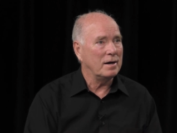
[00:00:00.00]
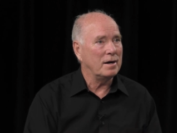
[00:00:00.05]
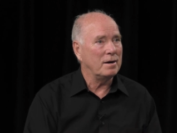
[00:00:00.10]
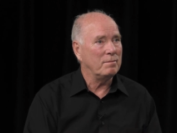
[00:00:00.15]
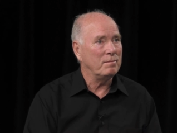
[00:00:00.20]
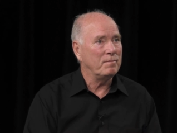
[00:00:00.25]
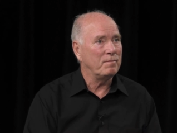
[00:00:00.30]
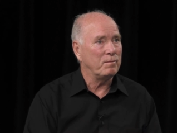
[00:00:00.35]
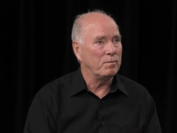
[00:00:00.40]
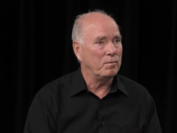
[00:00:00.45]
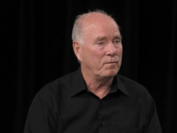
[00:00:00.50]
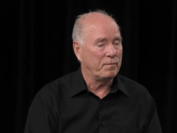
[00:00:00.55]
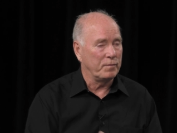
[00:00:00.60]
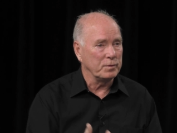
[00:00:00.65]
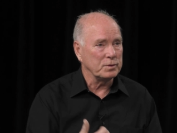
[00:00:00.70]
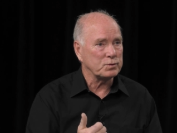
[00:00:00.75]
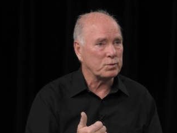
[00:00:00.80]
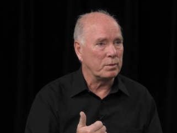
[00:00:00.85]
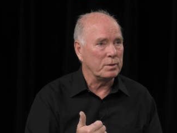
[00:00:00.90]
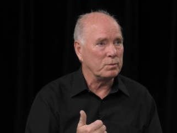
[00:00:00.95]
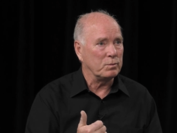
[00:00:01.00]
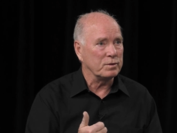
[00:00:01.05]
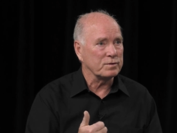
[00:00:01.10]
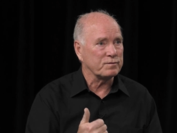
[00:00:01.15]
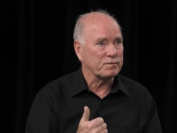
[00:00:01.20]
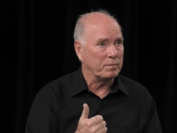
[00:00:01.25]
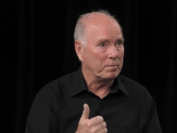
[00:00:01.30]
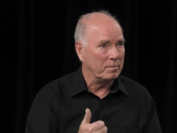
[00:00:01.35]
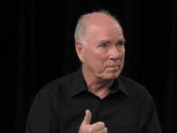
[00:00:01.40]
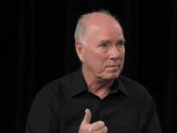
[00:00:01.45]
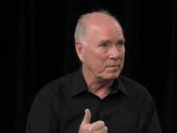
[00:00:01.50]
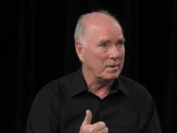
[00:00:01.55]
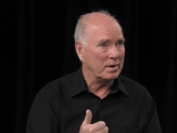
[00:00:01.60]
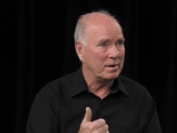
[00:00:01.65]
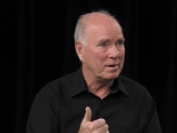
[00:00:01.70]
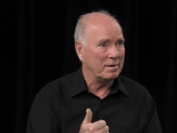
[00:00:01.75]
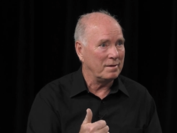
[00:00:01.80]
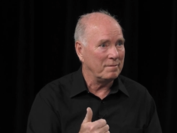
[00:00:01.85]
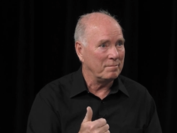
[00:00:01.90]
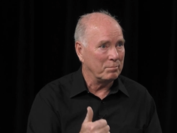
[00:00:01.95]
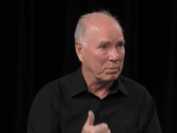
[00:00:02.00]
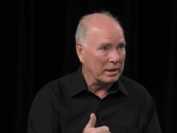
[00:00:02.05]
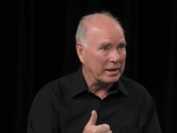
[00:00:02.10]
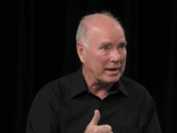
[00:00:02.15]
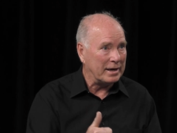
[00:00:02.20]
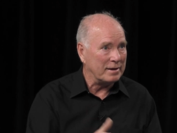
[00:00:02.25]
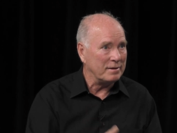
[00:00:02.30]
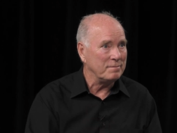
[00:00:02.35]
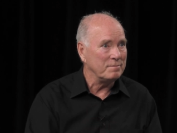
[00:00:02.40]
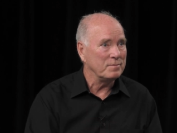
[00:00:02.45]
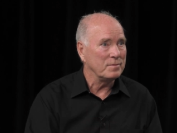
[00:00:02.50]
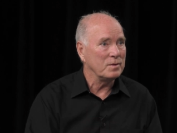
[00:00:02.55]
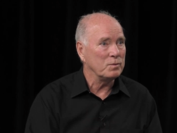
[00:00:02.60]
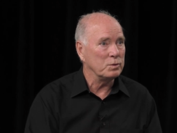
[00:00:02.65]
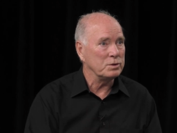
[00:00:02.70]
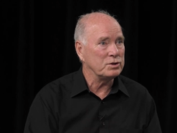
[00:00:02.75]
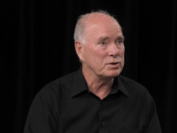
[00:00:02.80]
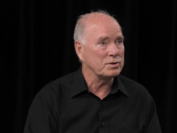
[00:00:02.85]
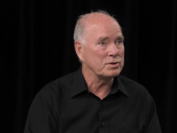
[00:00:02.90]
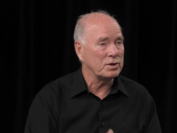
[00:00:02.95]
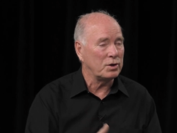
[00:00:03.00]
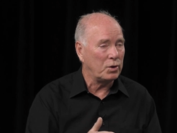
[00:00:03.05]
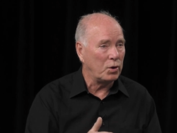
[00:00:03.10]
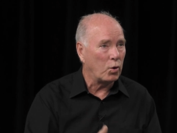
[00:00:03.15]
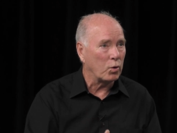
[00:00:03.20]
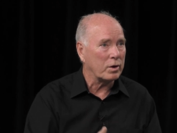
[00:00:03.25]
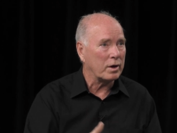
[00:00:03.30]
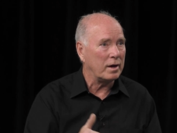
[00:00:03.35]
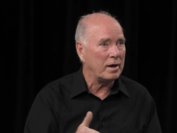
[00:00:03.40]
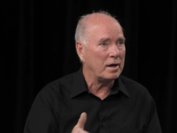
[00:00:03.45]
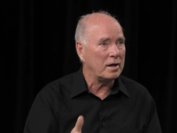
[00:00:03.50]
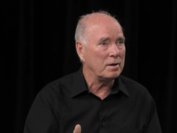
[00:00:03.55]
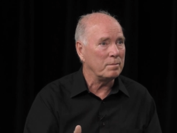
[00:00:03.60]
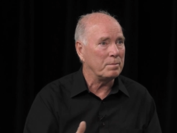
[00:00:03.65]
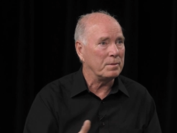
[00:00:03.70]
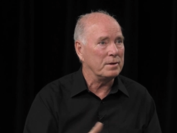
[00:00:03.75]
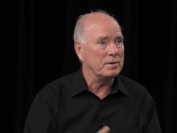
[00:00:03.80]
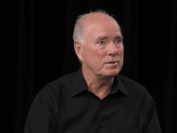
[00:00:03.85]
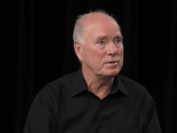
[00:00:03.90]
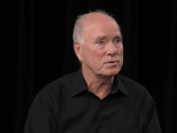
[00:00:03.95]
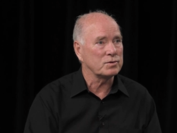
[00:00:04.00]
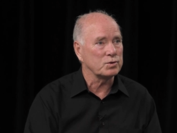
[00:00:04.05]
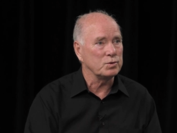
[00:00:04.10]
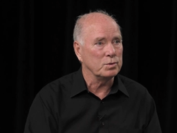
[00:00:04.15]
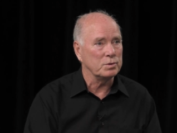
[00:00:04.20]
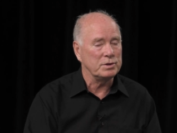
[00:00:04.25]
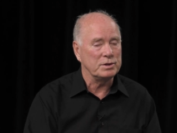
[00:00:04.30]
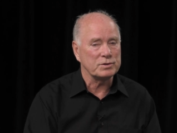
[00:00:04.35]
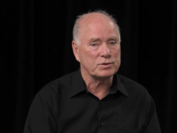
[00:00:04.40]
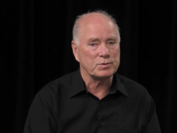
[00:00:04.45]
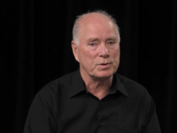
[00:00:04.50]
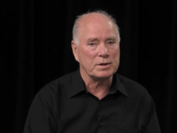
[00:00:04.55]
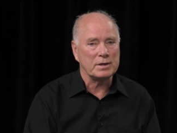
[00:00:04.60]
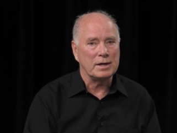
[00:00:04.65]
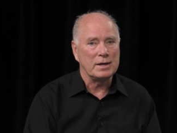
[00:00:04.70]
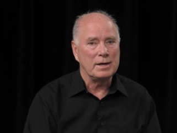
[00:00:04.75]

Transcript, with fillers: Um, first one was from uh, Blaine, which is in Anoka-Hennepin School District.